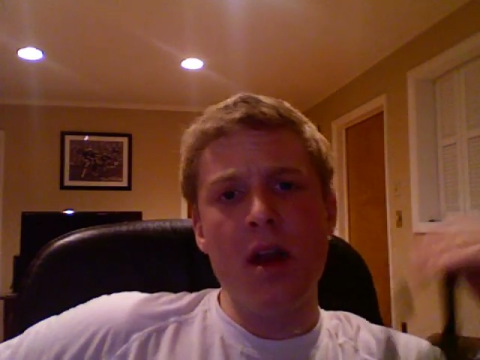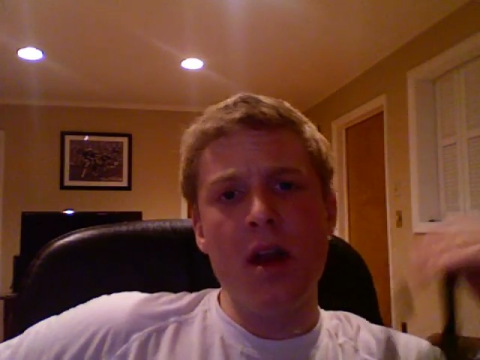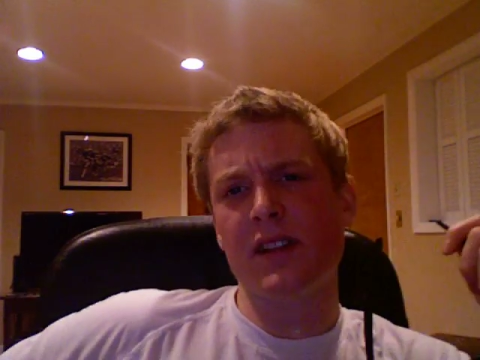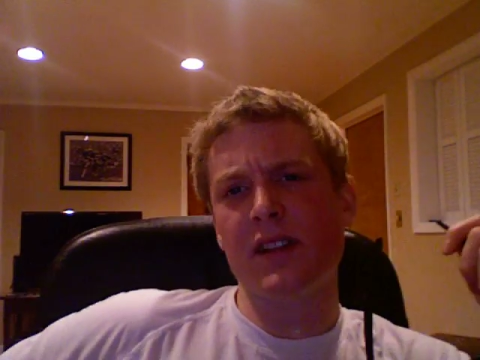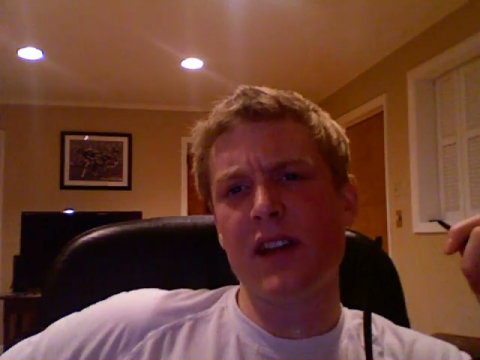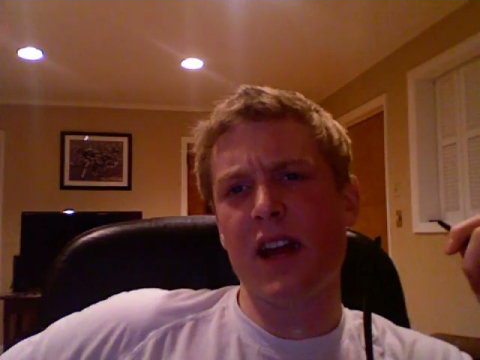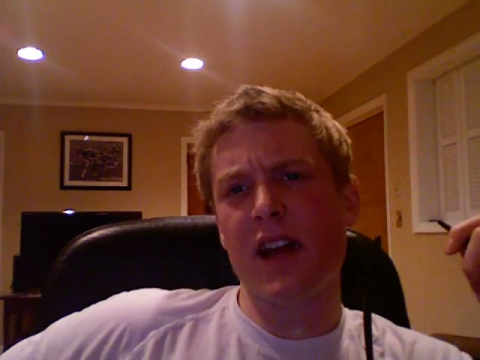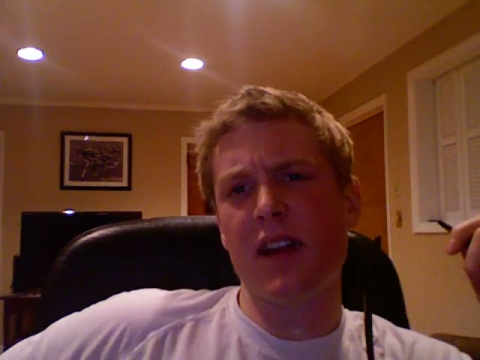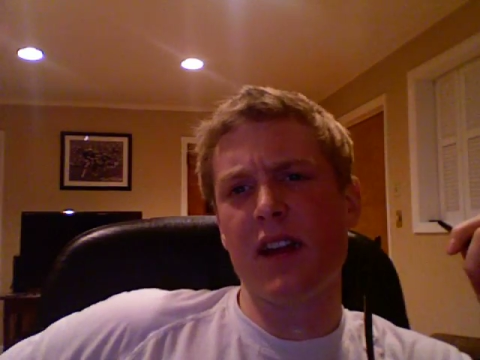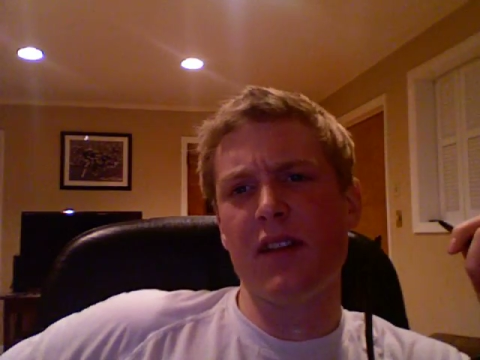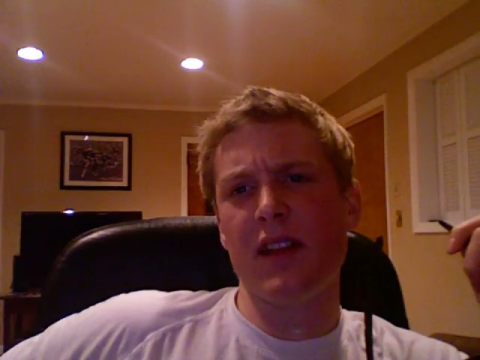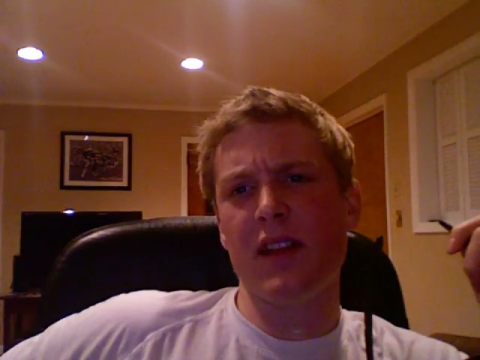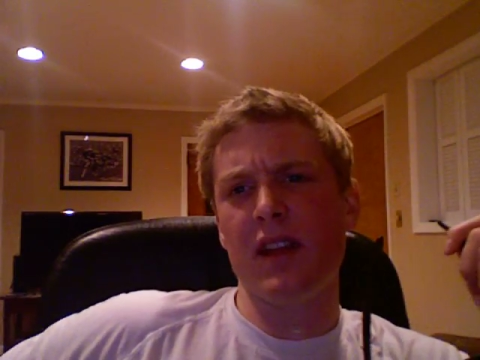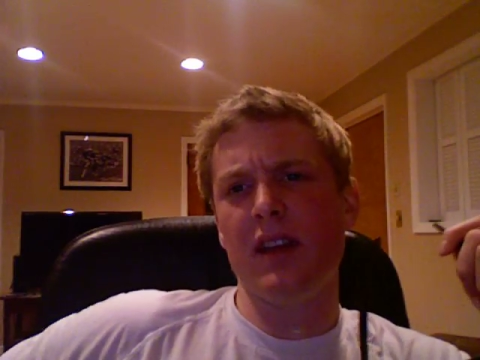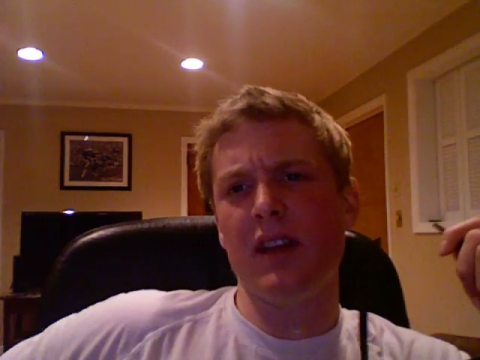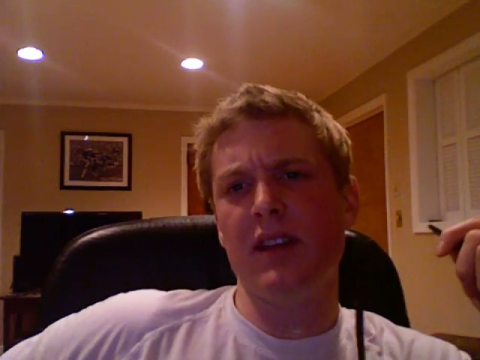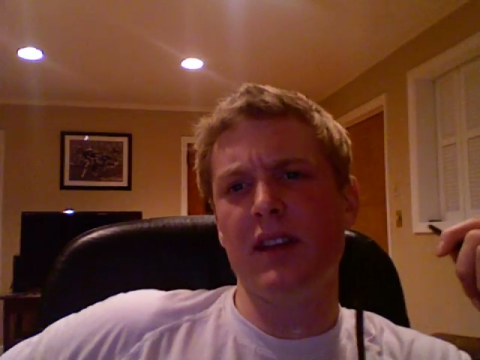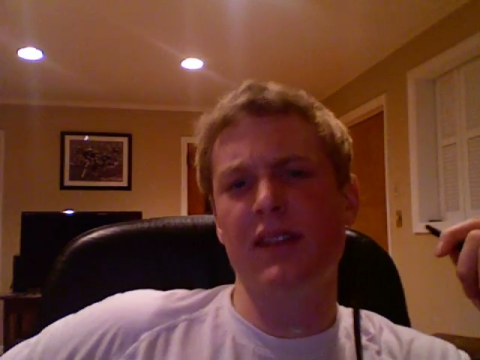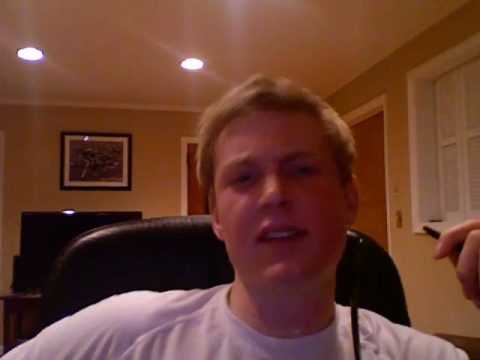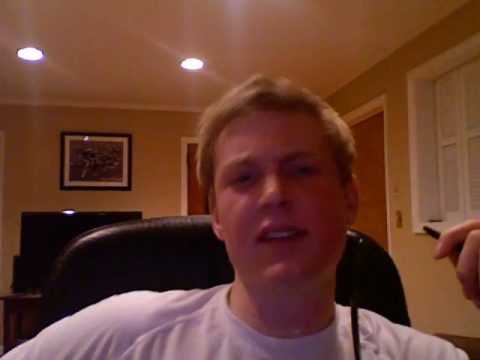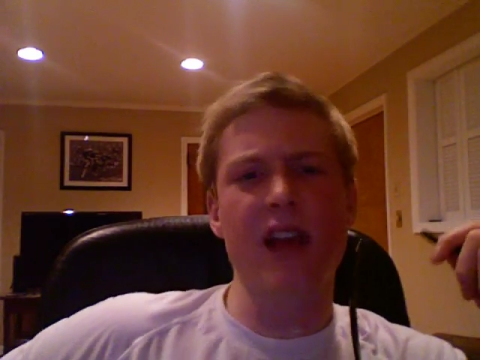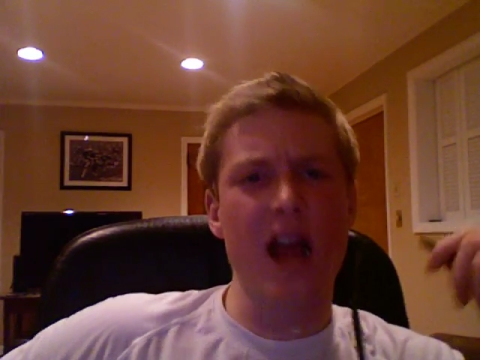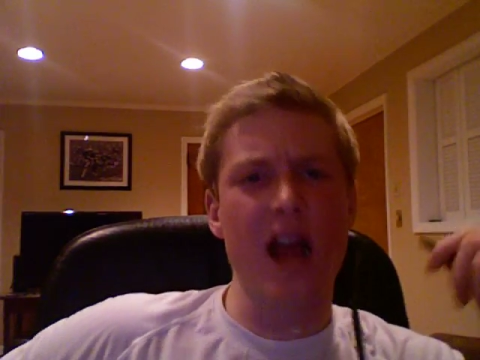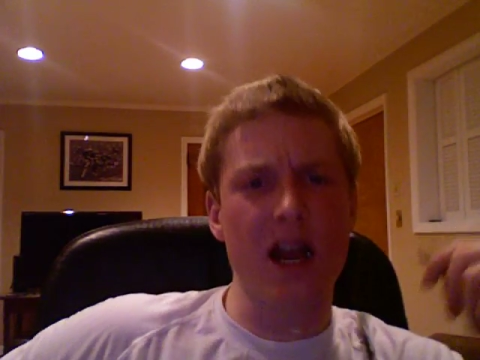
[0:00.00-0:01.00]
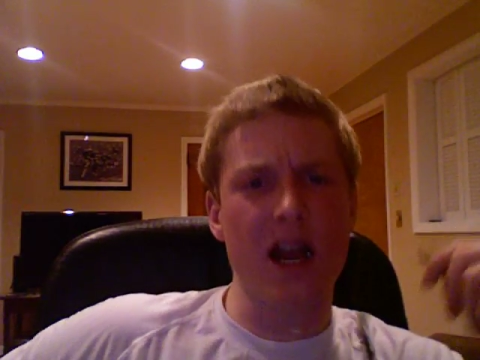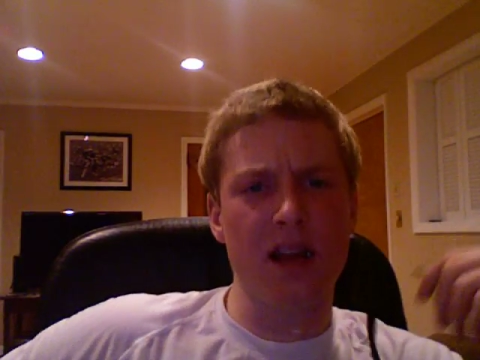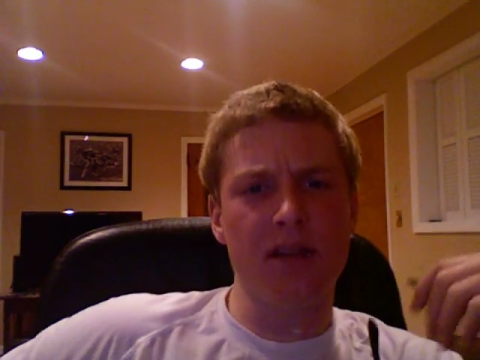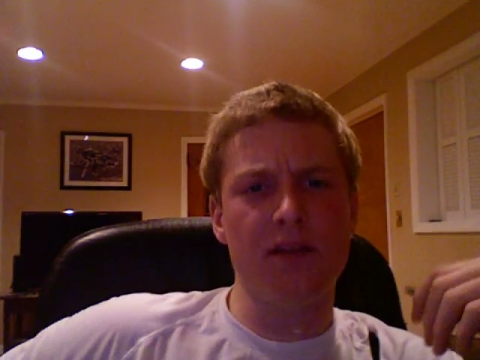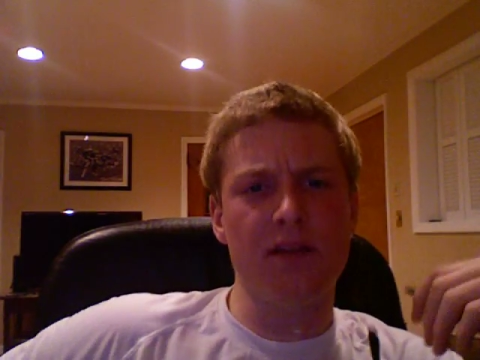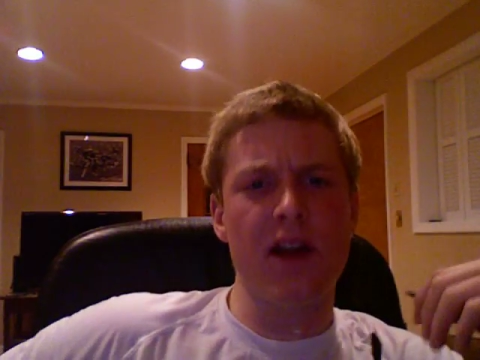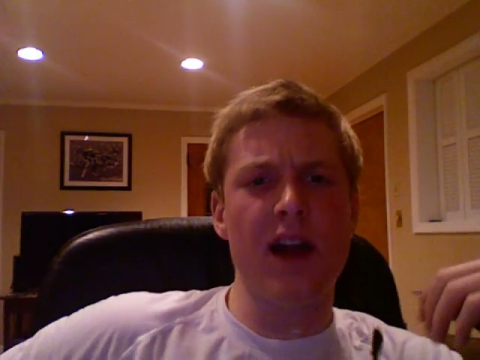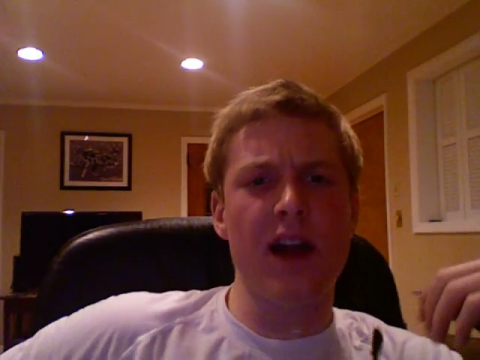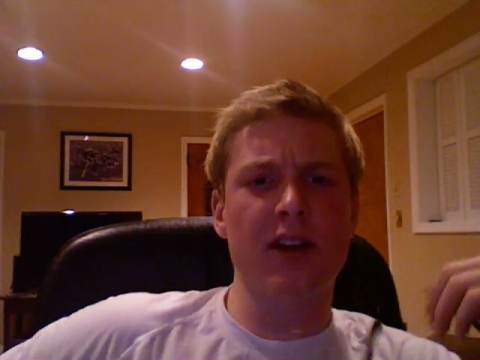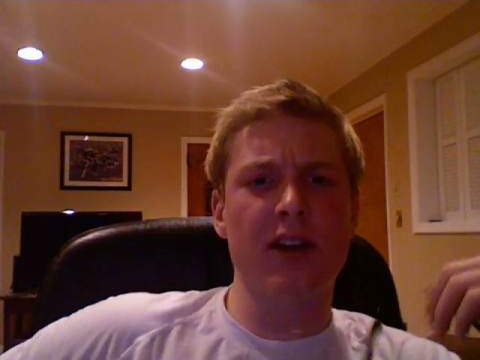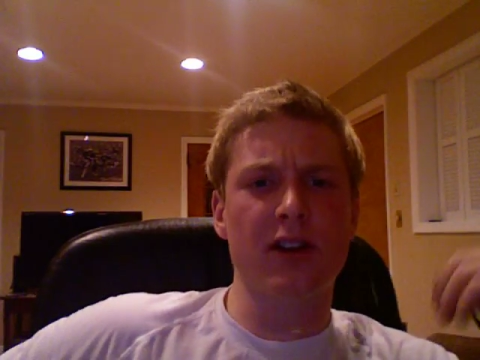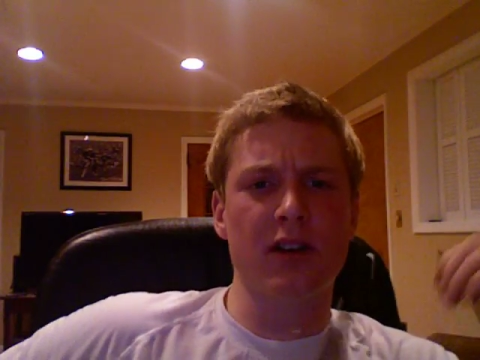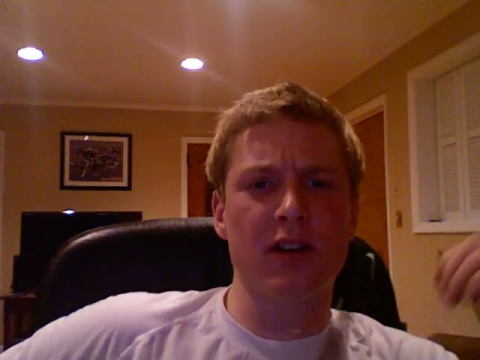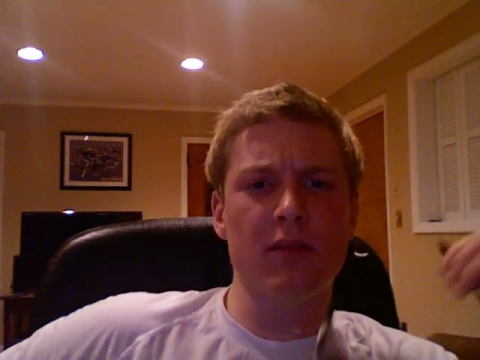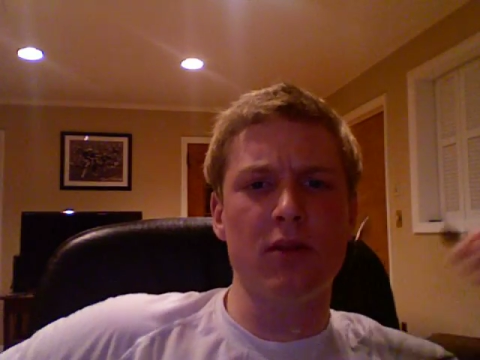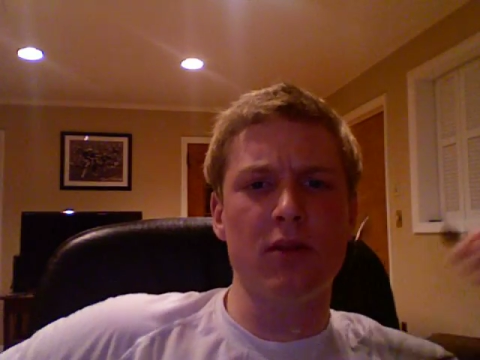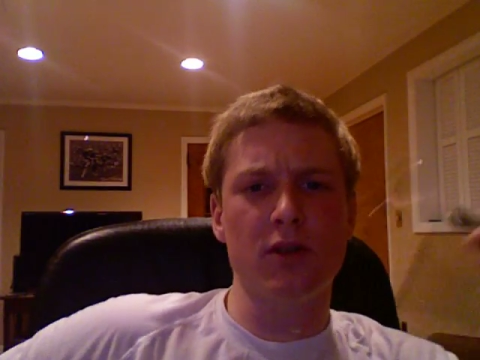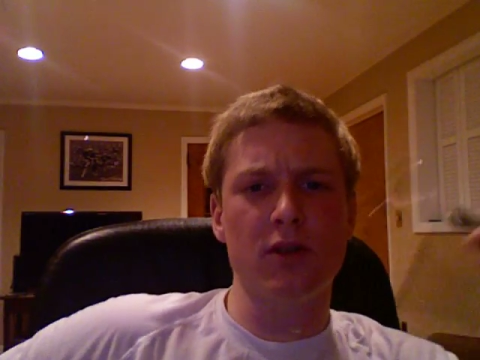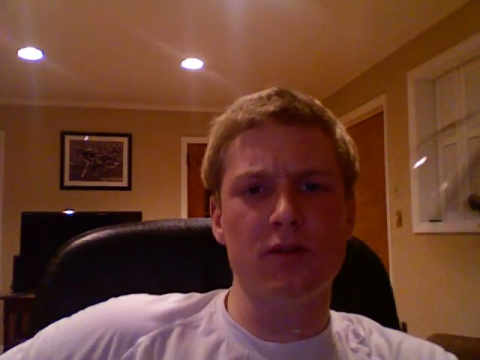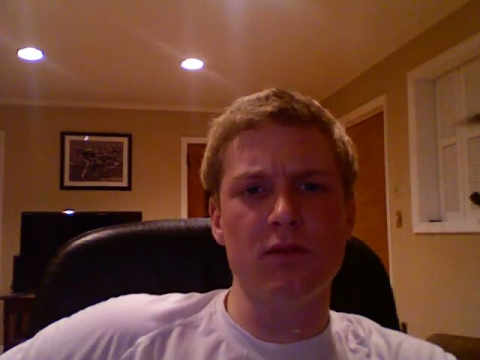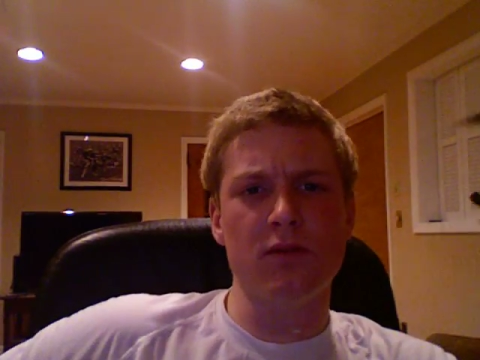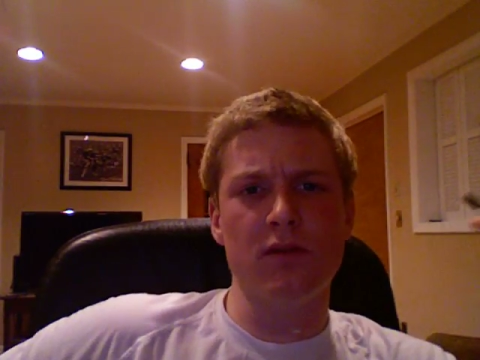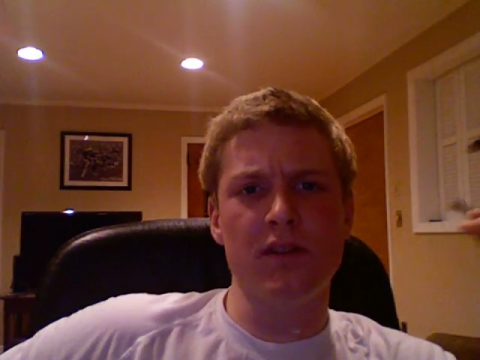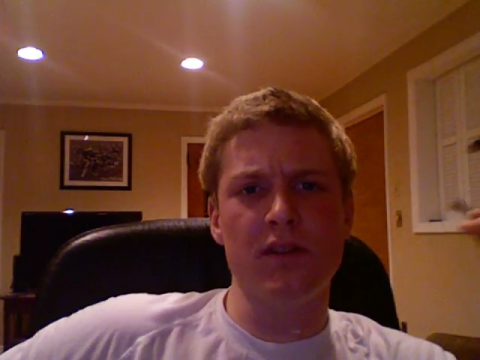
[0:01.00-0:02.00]
He's kind of the deciding factor in
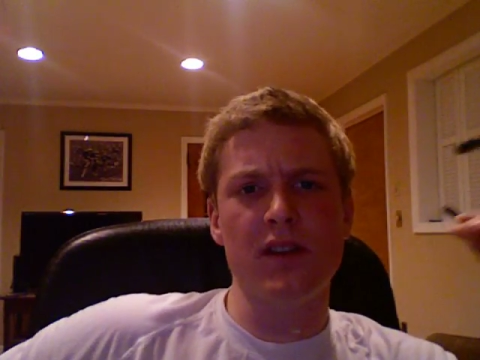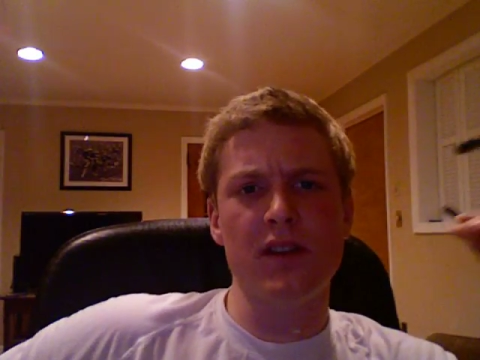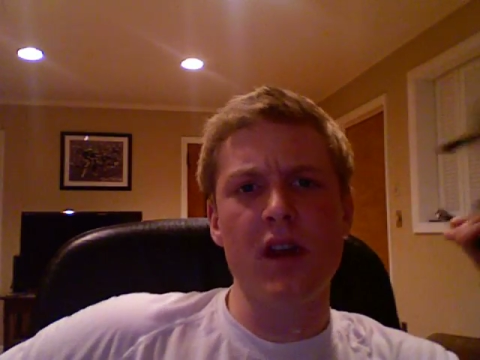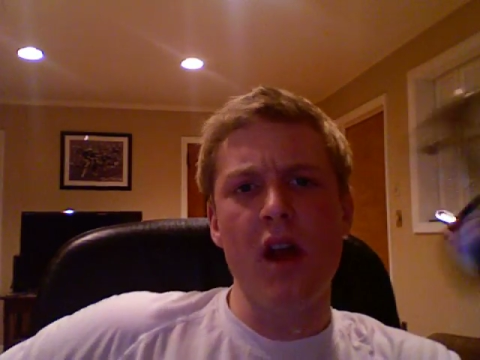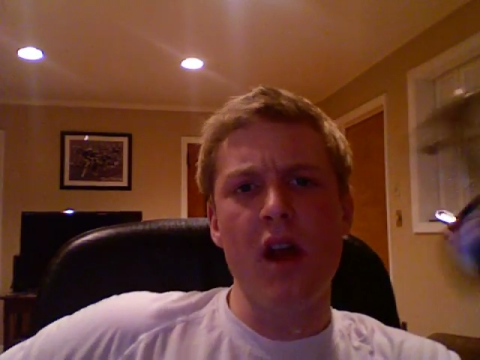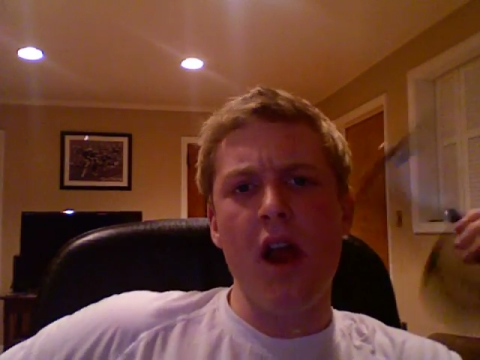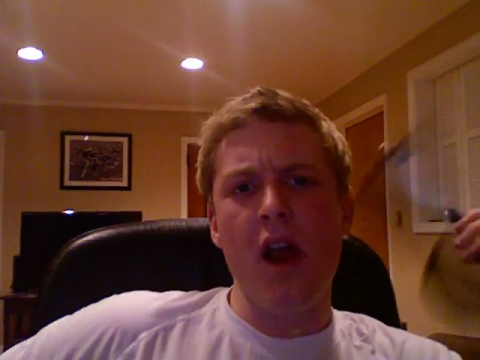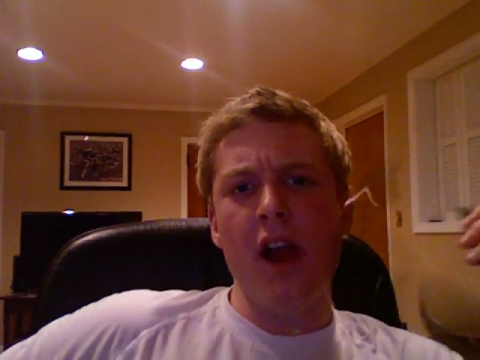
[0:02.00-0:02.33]
most movies.